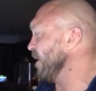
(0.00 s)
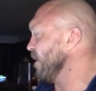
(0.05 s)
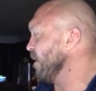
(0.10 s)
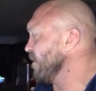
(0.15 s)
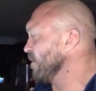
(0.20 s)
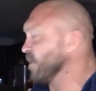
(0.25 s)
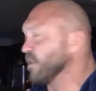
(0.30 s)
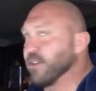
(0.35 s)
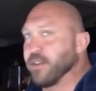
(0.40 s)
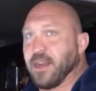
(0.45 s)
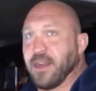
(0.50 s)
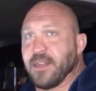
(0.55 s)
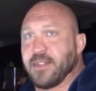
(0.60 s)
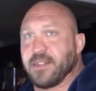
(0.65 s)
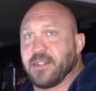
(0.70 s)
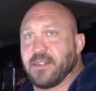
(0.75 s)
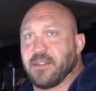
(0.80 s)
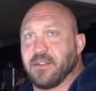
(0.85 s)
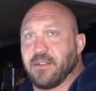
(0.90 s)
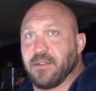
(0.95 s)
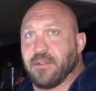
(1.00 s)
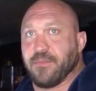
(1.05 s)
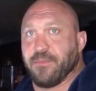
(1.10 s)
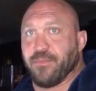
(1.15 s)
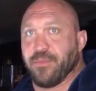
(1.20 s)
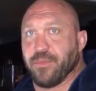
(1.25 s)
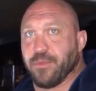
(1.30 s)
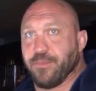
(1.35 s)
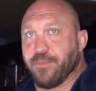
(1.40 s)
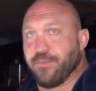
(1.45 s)
here also, guys.
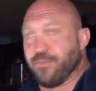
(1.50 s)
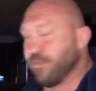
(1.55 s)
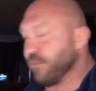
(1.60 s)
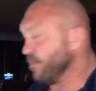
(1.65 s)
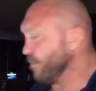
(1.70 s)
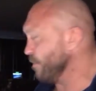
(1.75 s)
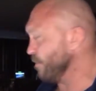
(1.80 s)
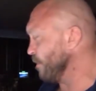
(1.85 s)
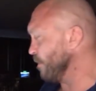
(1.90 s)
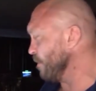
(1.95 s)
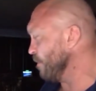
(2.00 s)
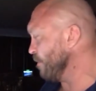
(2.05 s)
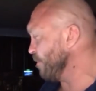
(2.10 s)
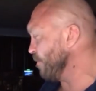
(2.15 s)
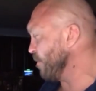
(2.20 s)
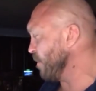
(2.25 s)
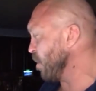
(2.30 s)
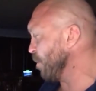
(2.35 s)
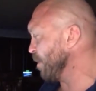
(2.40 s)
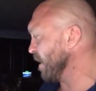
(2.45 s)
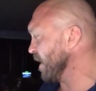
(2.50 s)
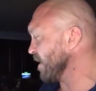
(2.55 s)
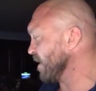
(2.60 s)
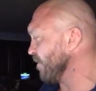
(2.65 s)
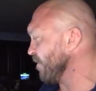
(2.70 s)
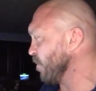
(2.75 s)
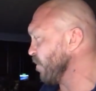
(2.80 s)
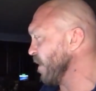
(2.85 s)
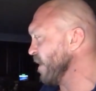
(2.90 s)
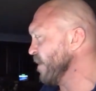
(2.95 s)
Hope you guys
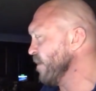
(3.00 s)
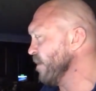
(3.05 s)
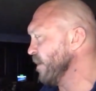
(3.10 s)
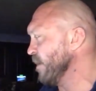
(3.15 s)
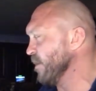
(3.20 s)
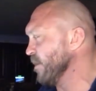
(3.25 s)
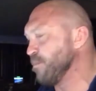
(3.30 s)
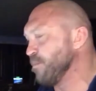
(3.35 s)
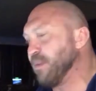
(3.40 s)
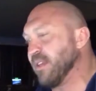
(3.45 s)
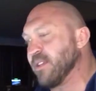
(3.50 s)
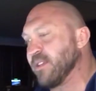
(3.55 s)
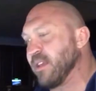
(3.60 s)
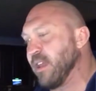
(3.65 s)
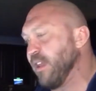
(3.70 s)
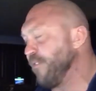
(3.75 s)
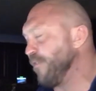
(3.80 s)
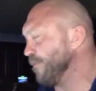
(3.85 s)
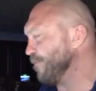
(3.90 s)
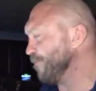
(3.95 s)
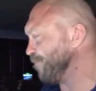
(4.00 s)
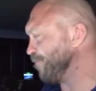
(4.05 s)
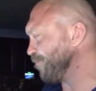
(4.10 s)
have a great New Year's. Be safe.